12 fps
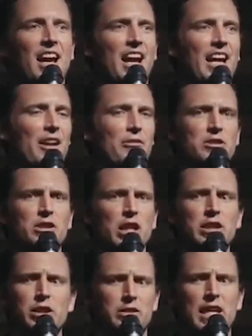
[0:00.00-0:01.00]
And everyone's like,
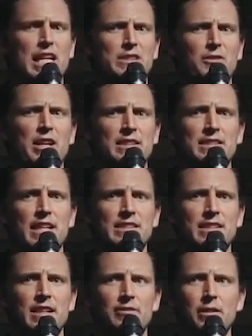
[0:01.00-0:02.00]
that's very
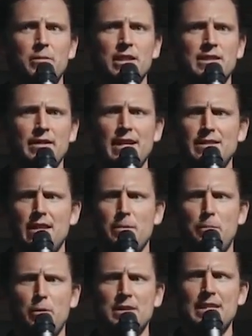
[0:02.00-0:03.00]
insensitive. I'm like, tell that to the
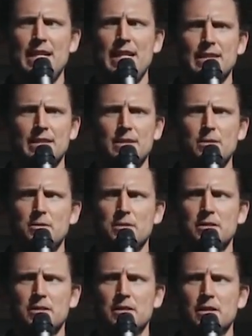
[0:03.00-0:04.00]
pointy hat
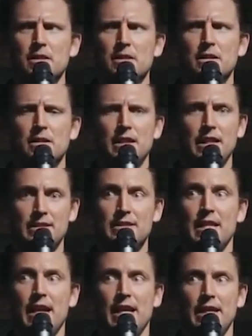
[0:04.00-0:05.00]
ghost. He's
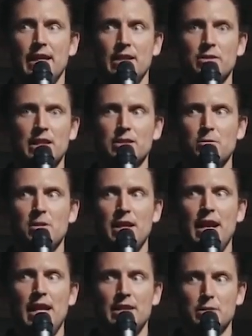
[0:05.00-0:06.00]
dead and he only has one
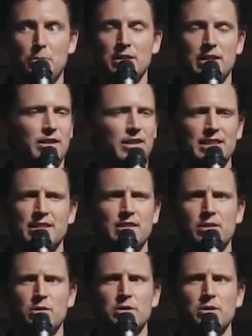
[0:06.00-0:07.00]
hat. It's pointy. They're like,
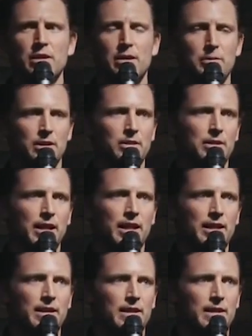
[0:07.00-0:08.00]
don't do it. I'm like, okay.